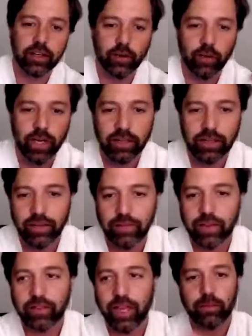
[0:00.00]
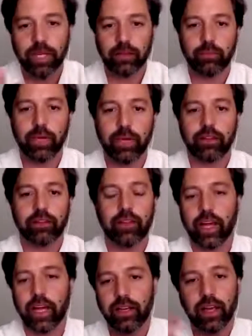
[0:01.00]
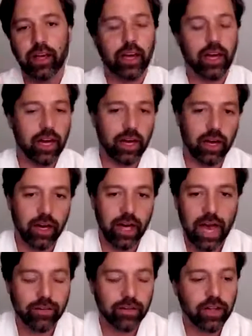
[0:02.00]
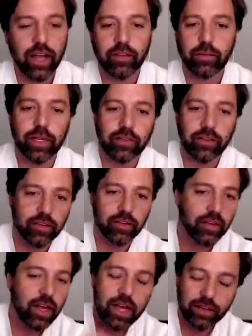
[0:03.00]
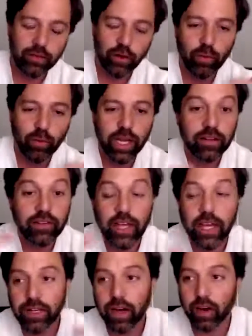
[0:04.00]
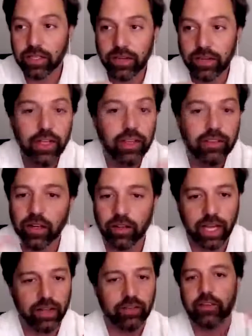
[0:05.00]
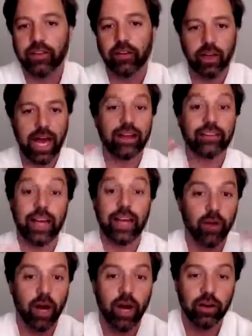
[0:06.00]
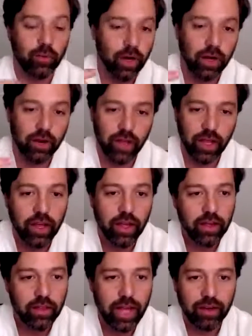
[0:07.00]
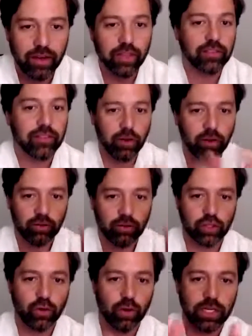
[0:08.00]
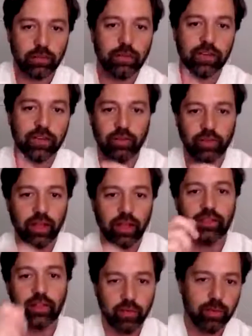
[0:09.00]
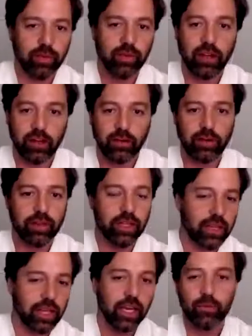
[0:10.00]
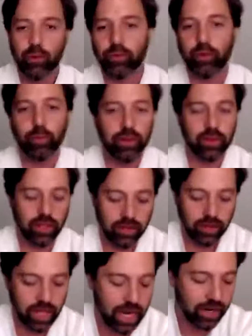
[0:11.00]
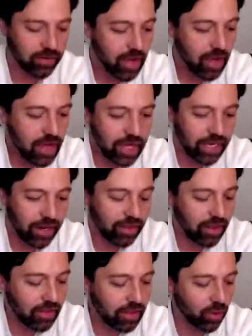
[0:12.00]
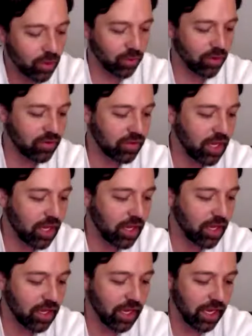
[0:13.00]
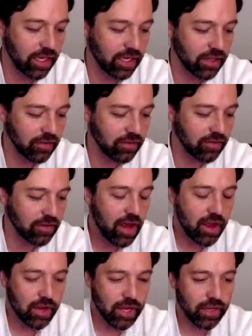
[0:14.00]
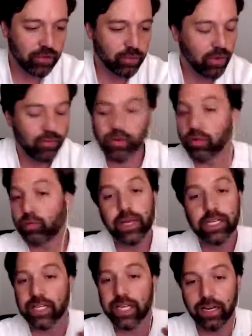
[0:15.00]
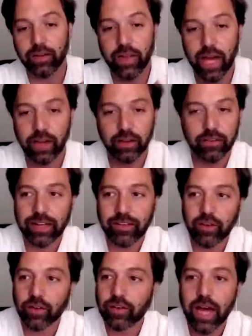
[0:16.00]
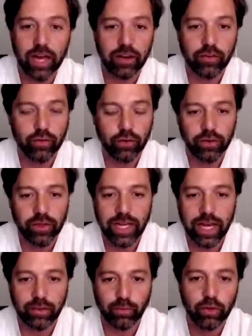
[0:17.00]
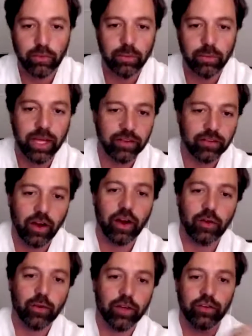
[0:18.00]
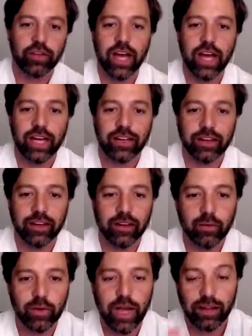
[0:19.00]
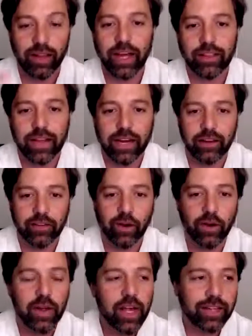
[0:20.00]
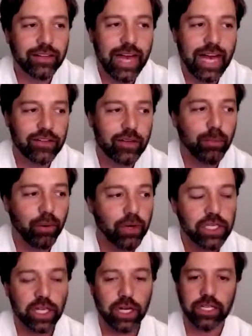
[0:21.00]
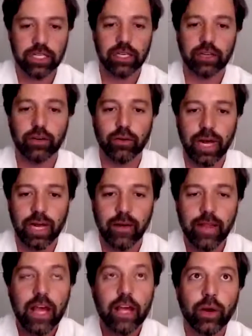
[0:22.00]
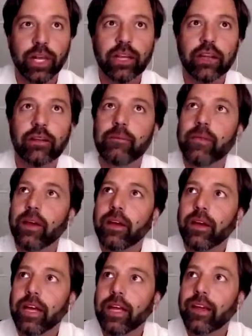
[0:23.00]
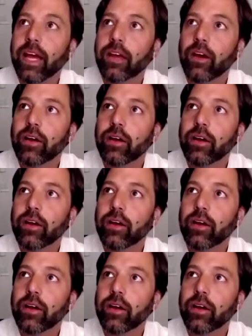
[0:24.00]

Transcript: we need to have these 10-minute bits and then advertisements, and so we can see it on TV still. Like, it still has that model where they have these little short tidbits of things that they present you, and then they kind of move from one thing to the next. And I think that what we're seeing is we've just reached the end of that, because that's just not true. That's what human beings are. We're not like that. And so it's actually pushing us in a direct, it's like,